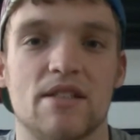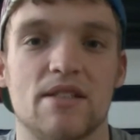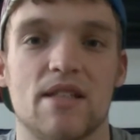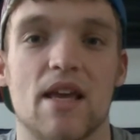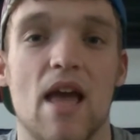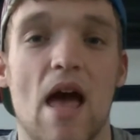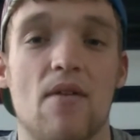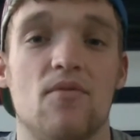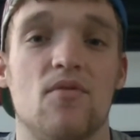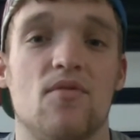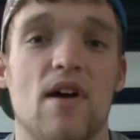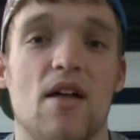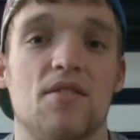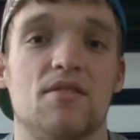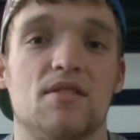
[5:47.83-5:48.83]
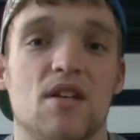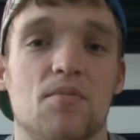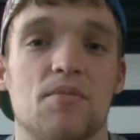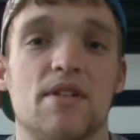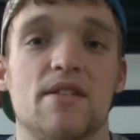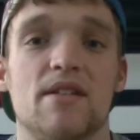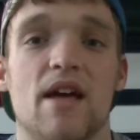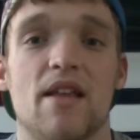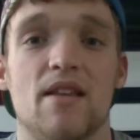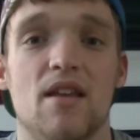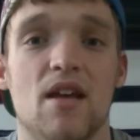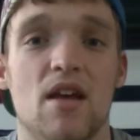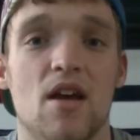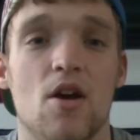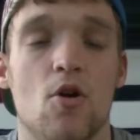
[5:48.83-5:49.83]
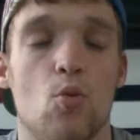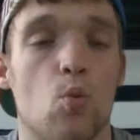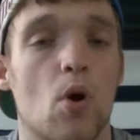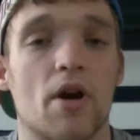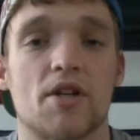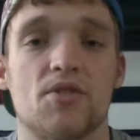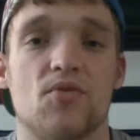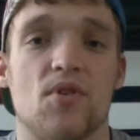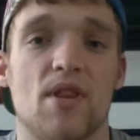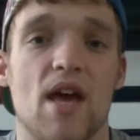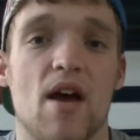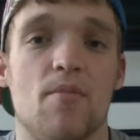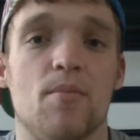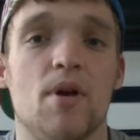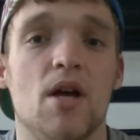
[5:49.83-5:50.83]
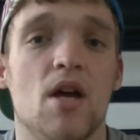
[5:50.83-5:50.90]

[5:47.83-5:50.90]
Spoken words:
because they haven't found something that works for them.